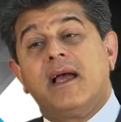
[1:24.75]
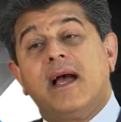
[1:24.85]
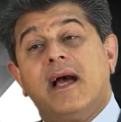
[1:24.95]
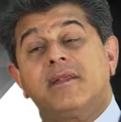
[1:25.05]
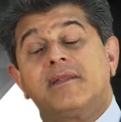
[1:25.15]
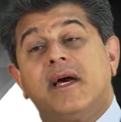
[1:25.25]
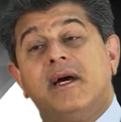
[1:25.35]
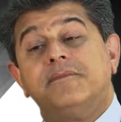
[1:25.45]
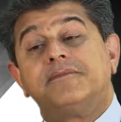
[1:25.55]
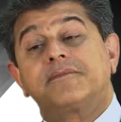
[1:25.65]
and
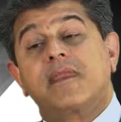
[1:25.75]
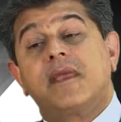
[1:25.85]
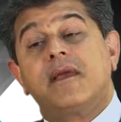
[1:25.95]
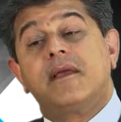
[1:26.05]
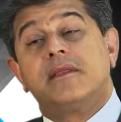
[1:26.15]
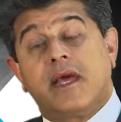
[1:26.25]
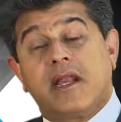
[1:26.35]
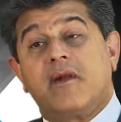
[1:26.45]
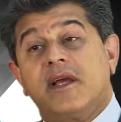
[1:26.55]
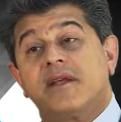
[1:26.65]
the
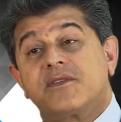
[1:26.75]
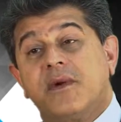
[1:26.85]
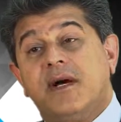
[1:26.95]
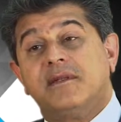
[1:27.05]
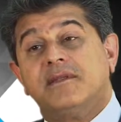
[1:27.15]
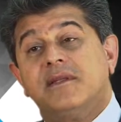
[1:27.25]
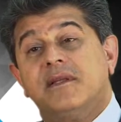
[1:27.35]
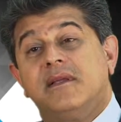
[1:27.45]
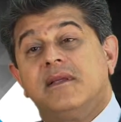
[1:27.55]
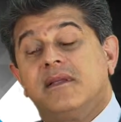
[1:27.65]
LRI as well.
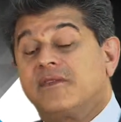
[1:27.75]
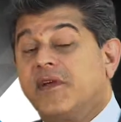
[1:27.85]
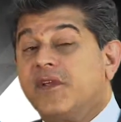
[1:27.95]
It's very